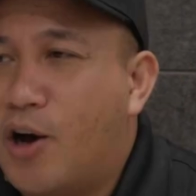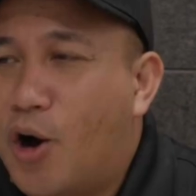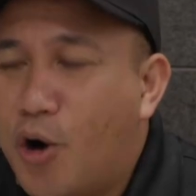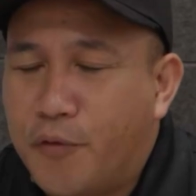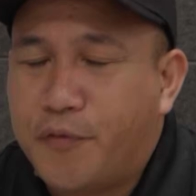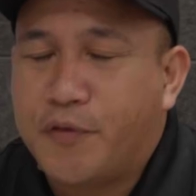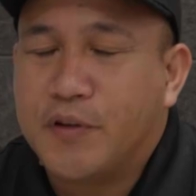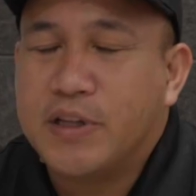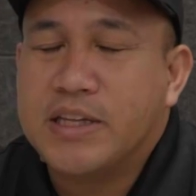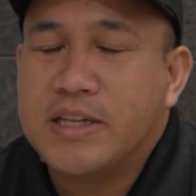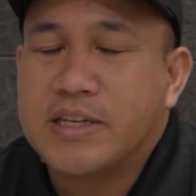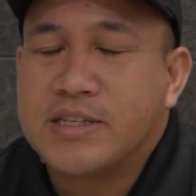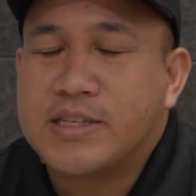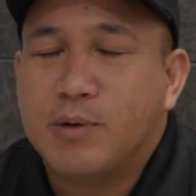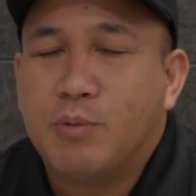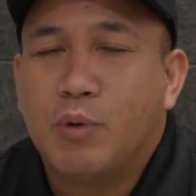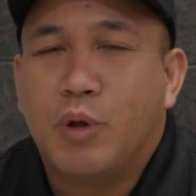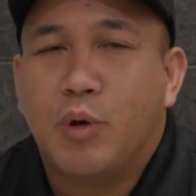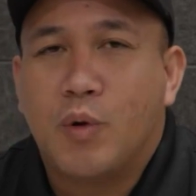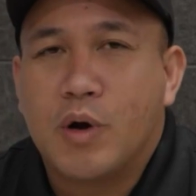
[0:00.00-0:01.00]
Hopefully this
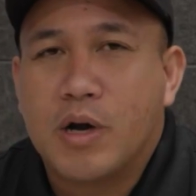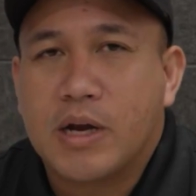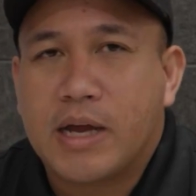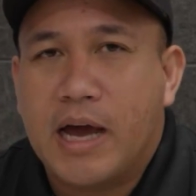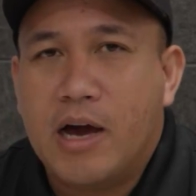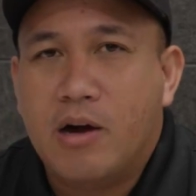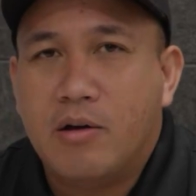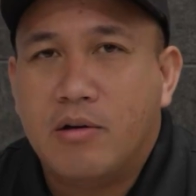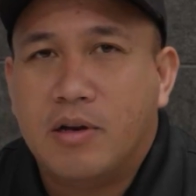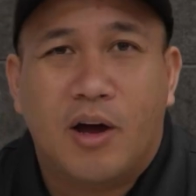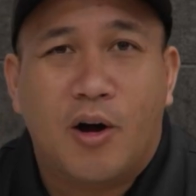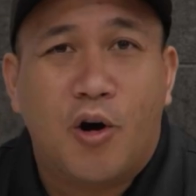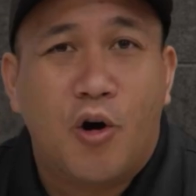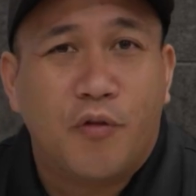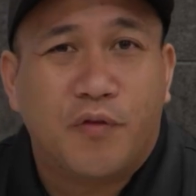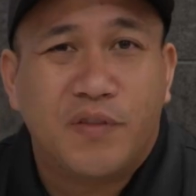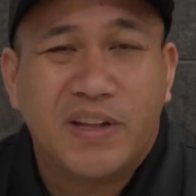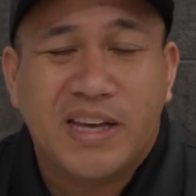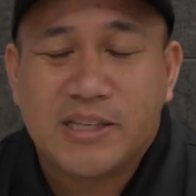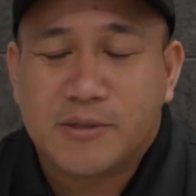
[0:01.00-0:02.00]
thing will work out.
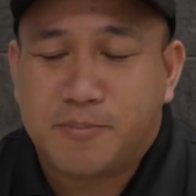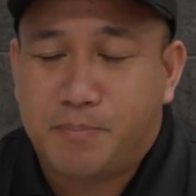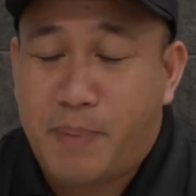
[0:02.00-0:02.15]
Hopefully it's